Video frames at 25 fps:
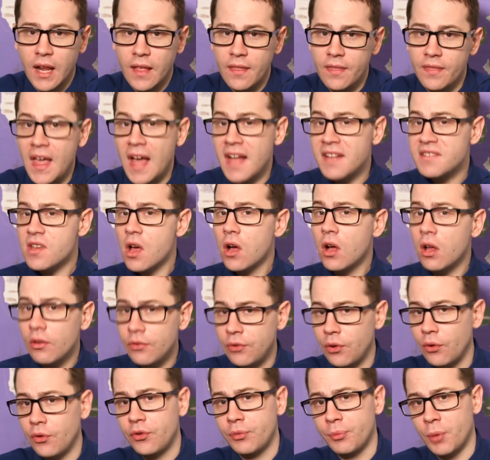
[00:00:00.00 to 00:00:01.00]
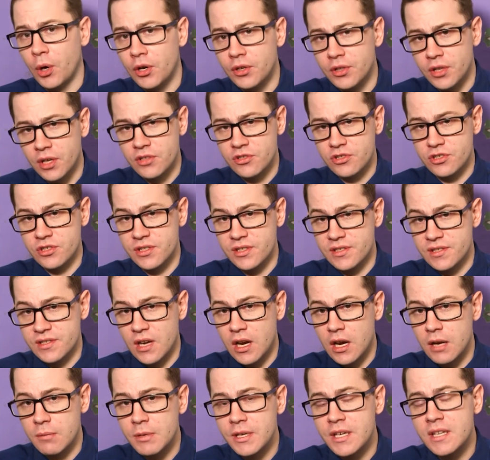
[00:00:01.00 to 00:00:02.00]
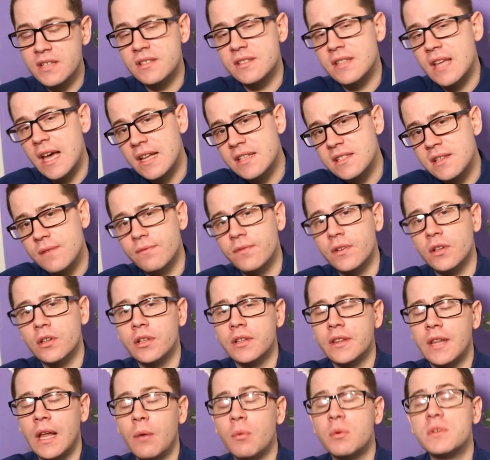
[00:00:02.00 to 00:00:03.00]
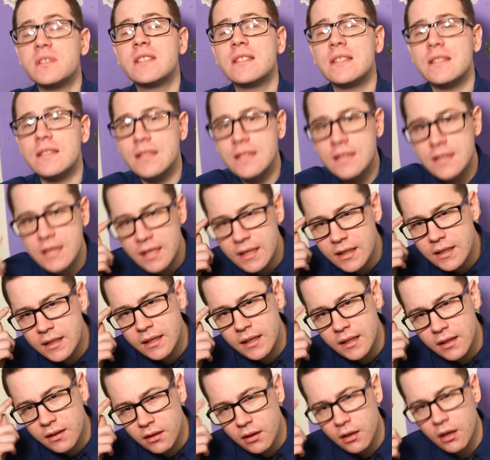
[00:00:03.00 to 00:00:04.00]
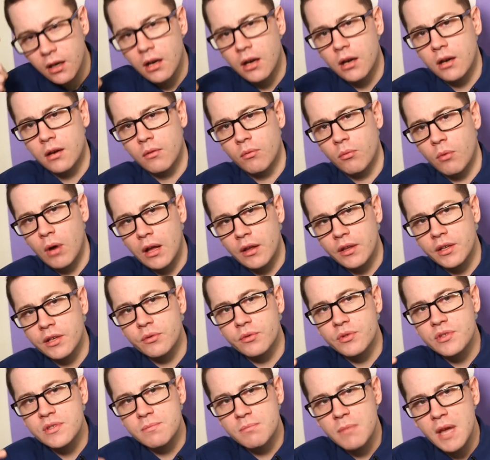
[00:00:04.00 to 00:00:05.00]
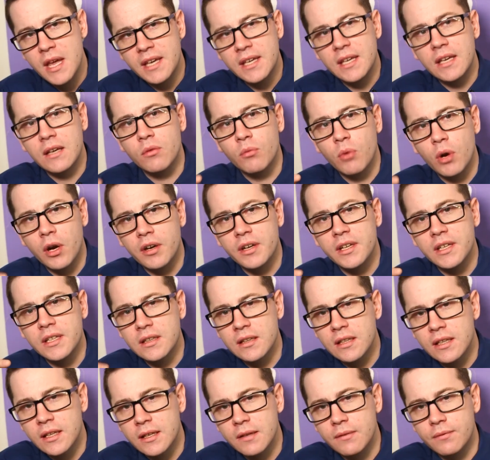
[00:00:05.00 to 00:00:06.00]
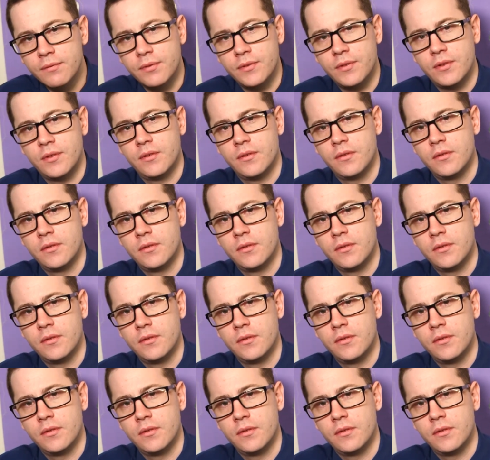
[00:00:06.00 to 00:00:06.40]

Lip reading: That's also smart dungeon design, because that's a villain that was thinking while he was making where he lived.